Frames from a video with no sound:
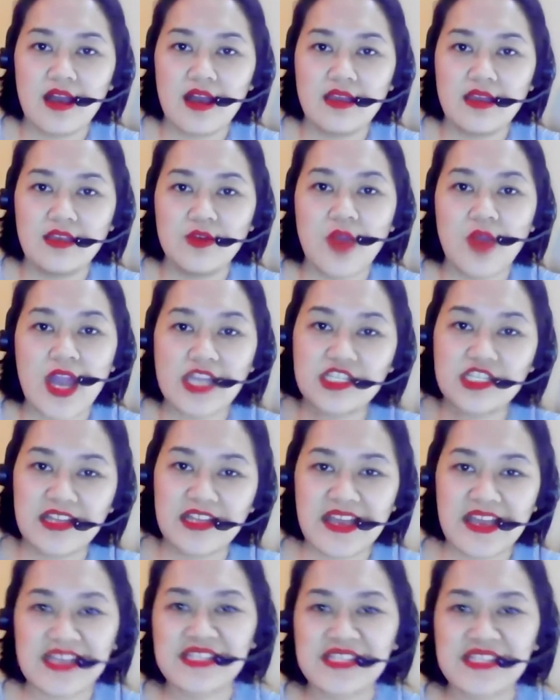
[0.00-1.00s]
you
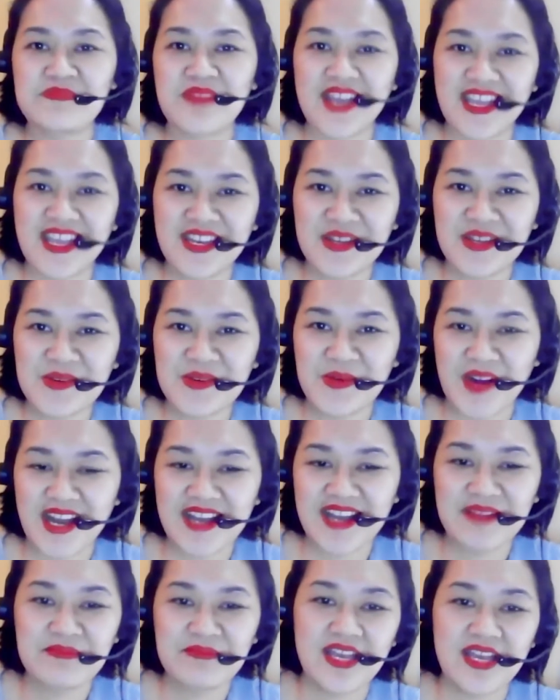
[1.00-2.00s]
actually explained
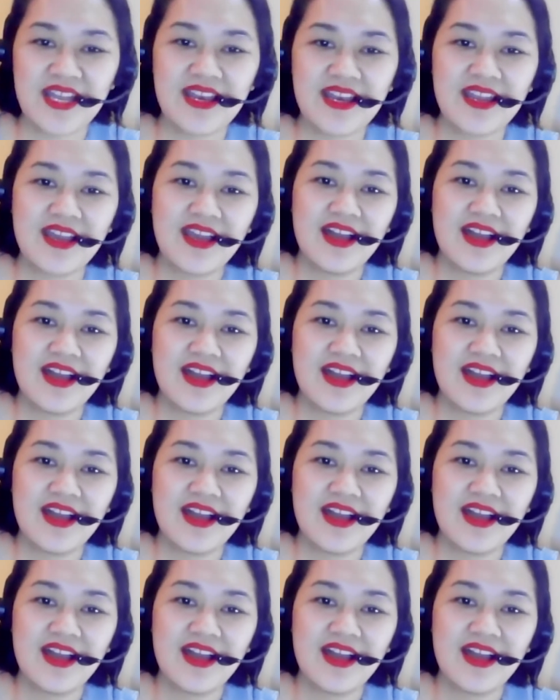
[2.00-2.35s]
quite a bit